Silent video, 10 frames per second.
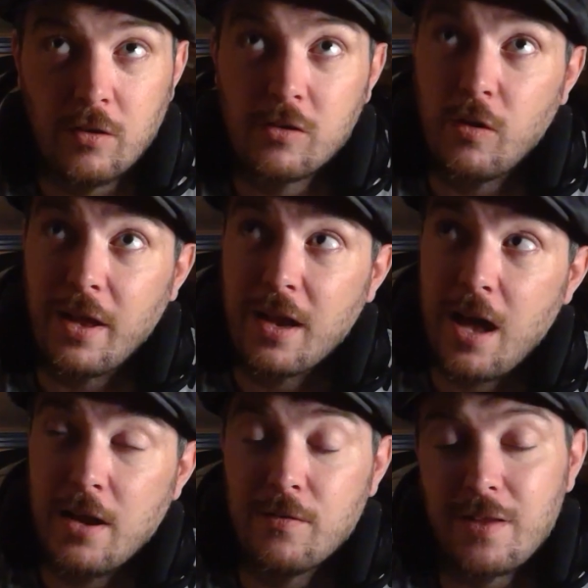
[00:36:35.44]
So, like,
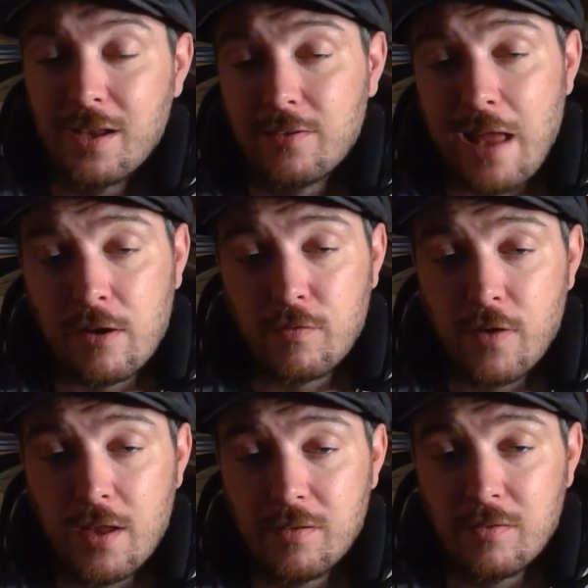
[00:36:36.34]
kind of like a
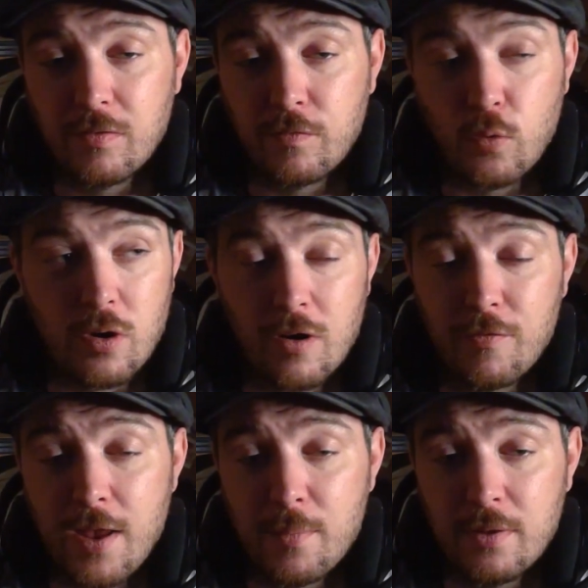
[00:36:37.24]
sacrifice for her
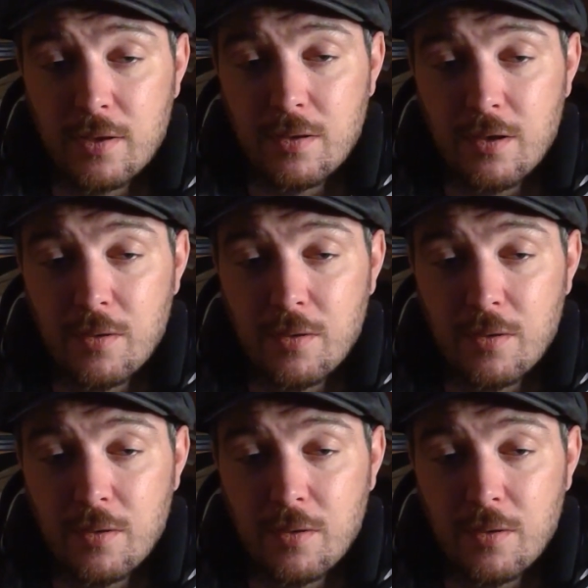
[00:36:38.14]
family,